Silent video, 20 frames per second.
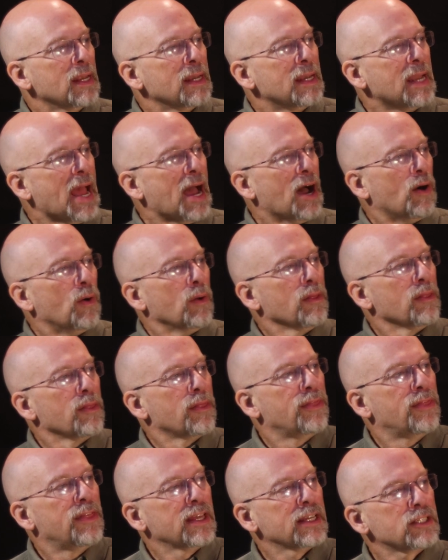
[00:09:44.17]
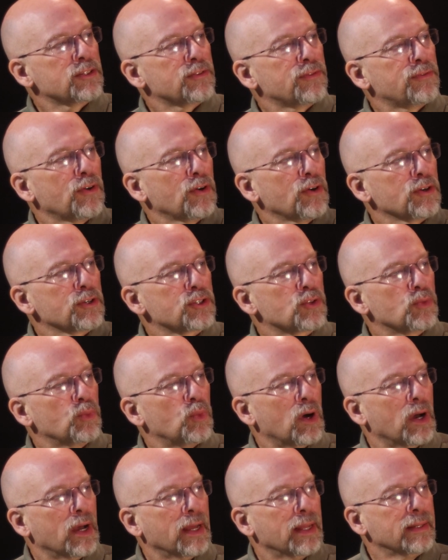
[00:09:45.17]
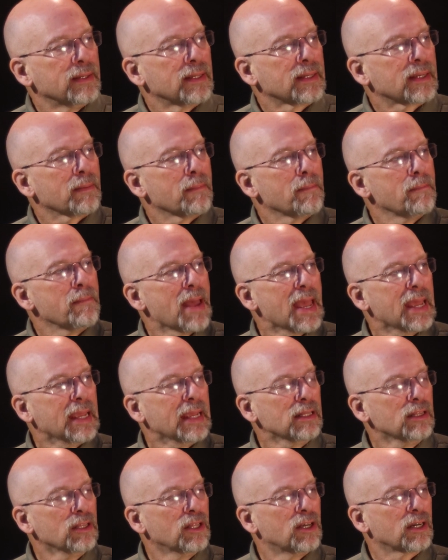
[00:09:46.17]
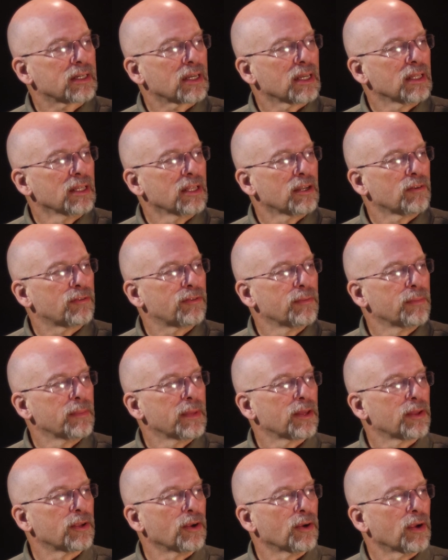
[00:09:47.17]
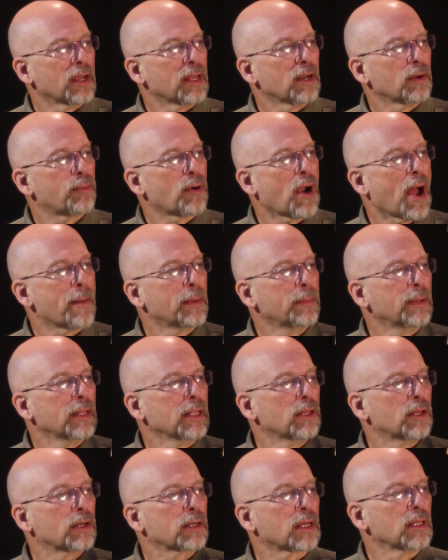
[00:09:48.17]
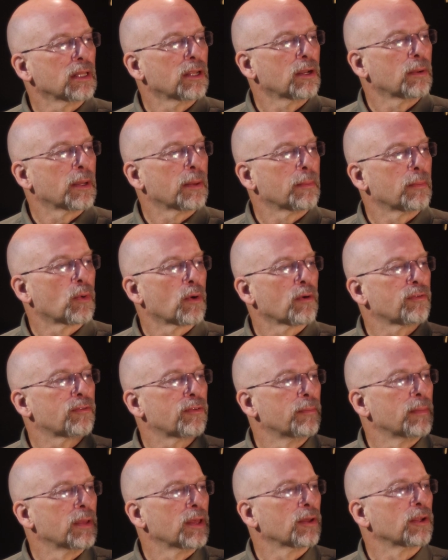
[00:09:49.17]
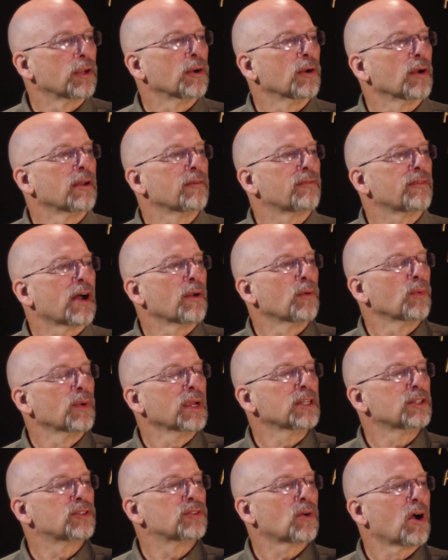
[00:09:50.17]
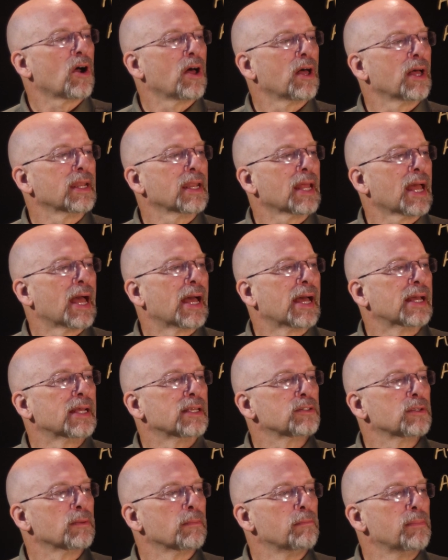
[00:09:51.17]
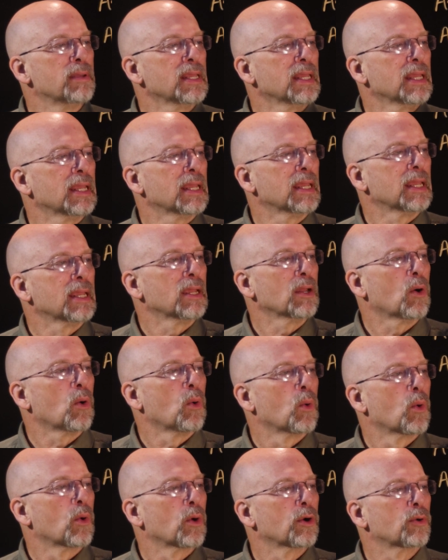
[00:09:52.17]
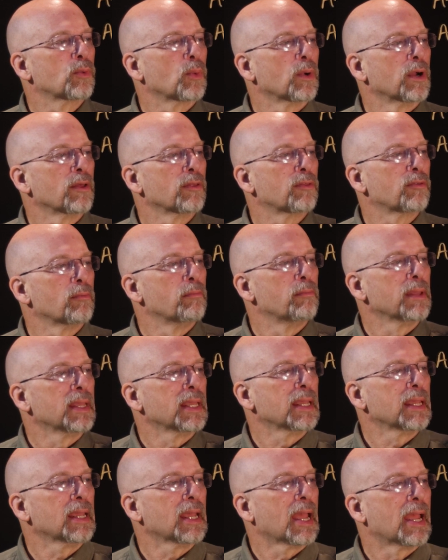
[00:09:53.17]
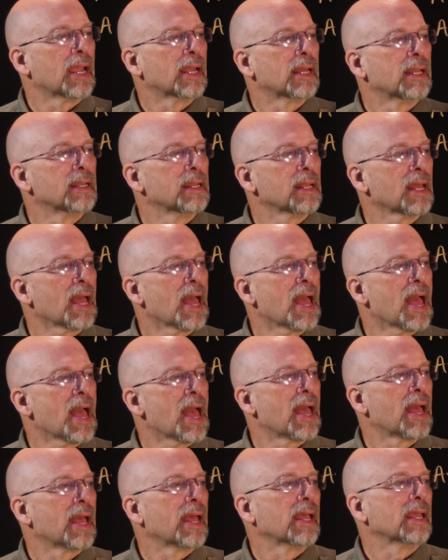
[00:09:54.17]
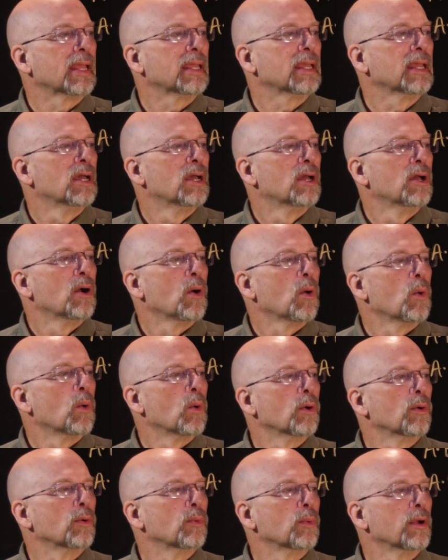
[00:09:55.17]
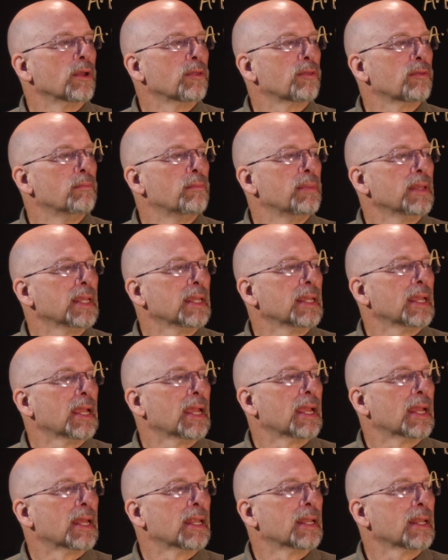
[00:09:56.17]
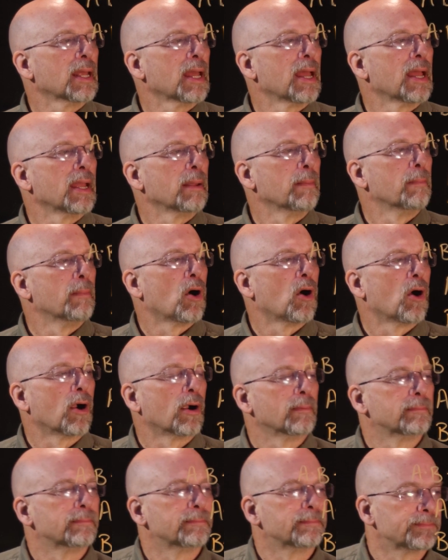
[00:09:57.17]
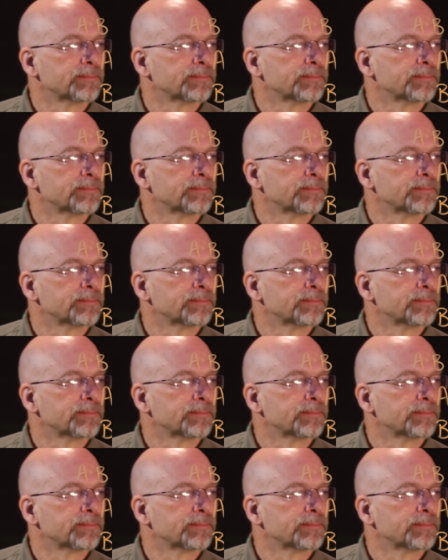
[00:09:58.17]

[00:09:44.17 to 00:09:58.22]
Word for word: Now, this first one may look a little familiar. It'll probably look a little bit more familiar if I redraw it as B ORed with B and A ORed with B and A bar.